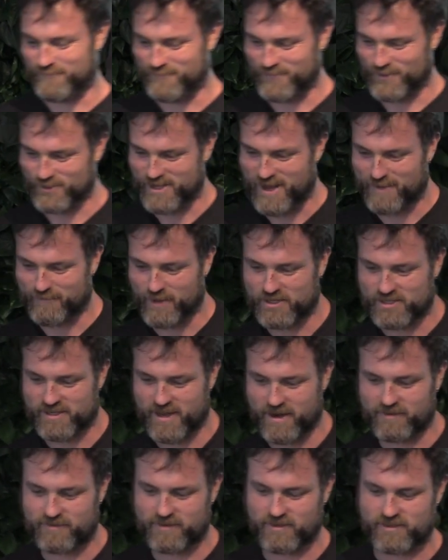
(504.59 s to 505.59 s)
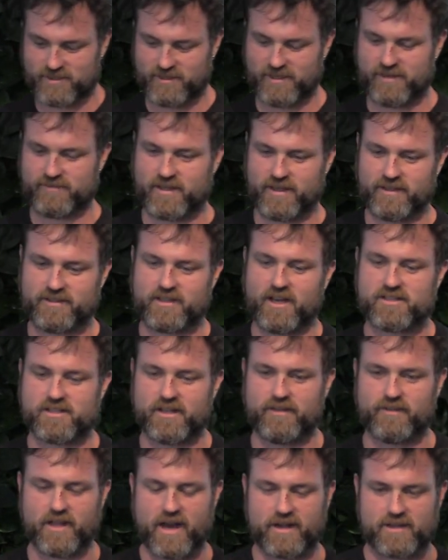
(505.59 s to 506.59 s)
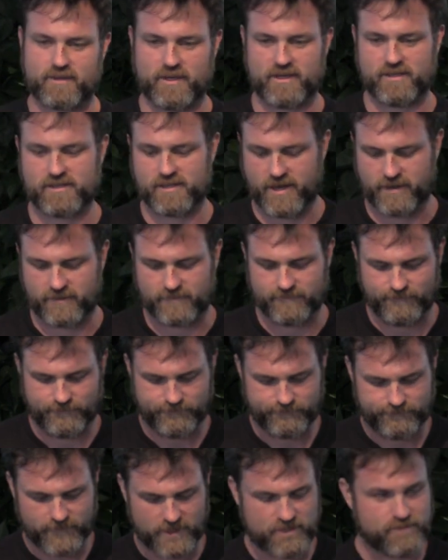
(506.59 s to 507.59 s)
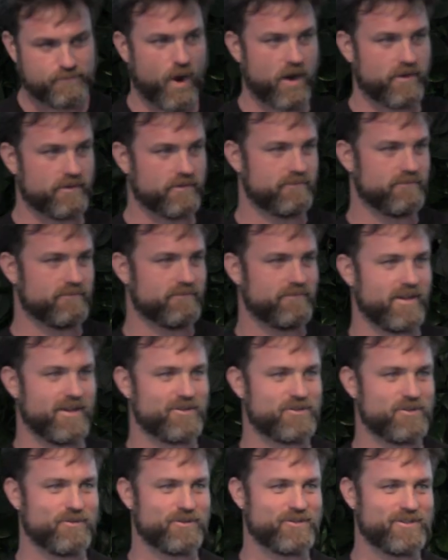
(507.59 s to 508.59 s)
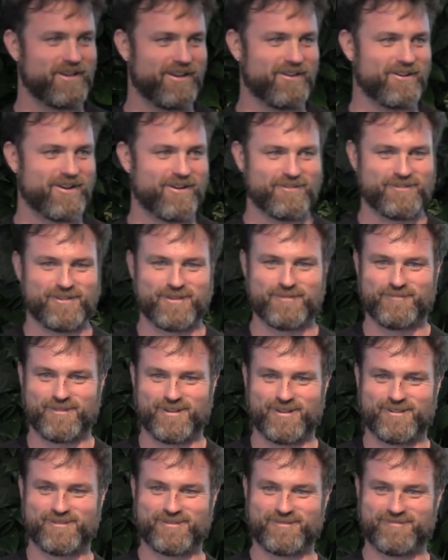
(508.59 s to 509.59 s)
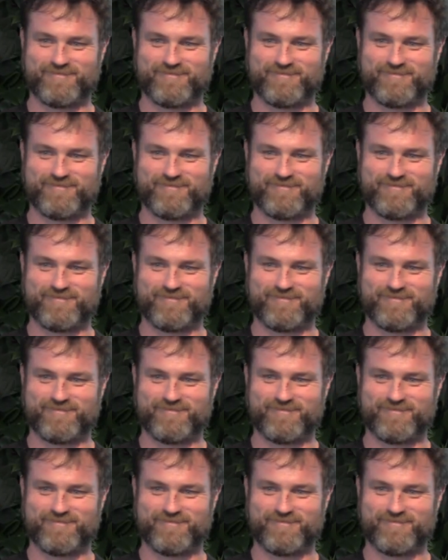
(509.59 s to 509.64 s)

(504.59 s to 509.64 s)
There's not much there. It does leave a lot to be desired. Spartan, as you would say, guaranteed. Right?